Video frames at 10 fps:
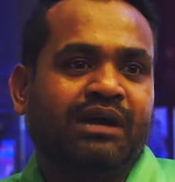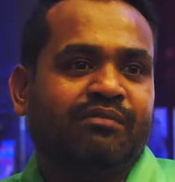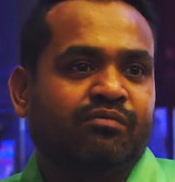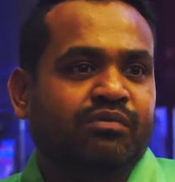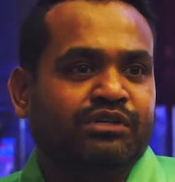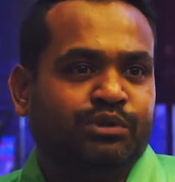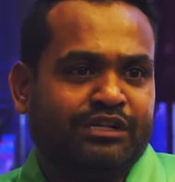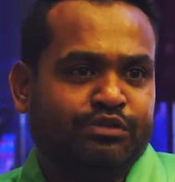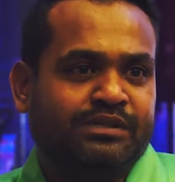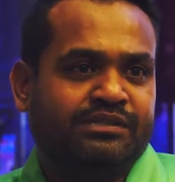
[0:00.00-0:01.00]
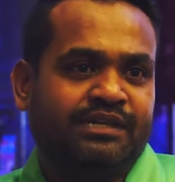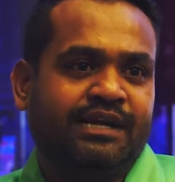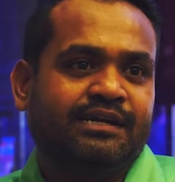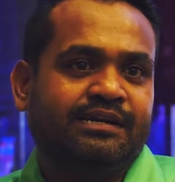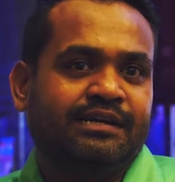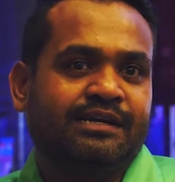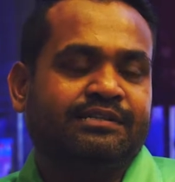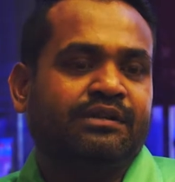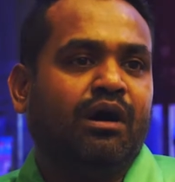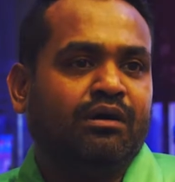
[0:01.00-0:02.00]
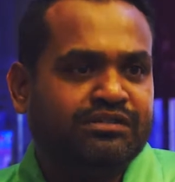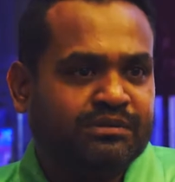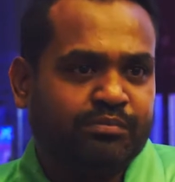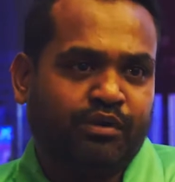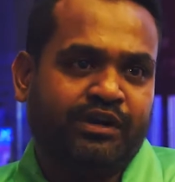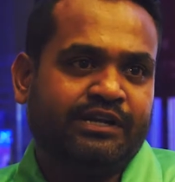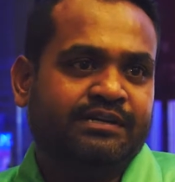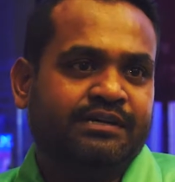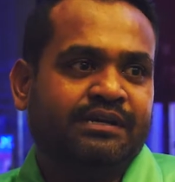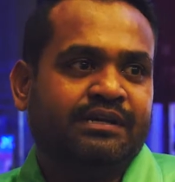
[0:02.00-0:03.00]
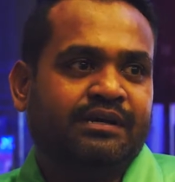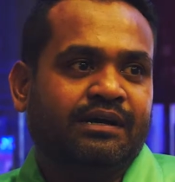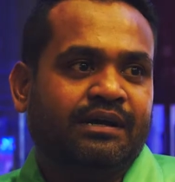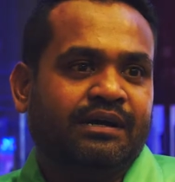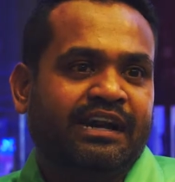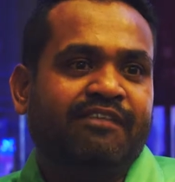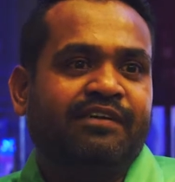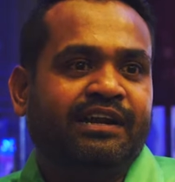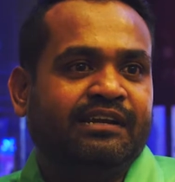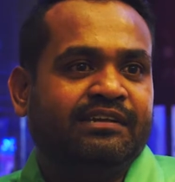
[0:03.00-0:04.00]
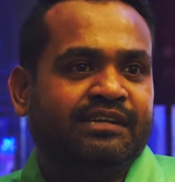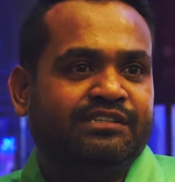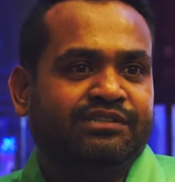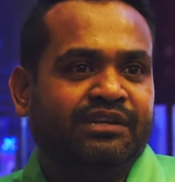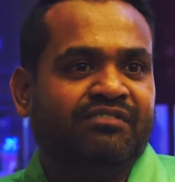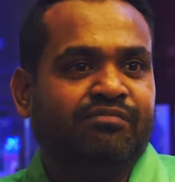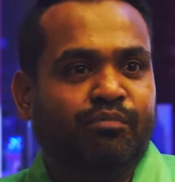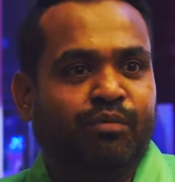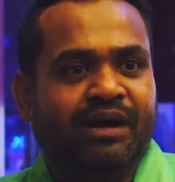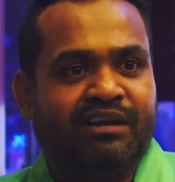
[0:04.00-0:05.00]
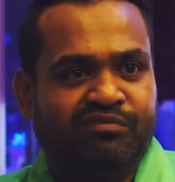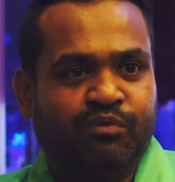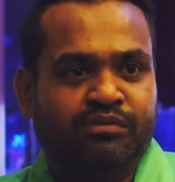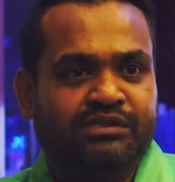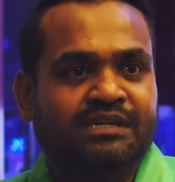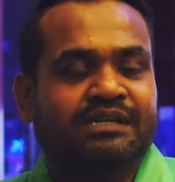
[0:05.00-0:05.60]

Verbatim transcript: have a word to express that. It is an awesome product. Uh, never in the history of mobile phones,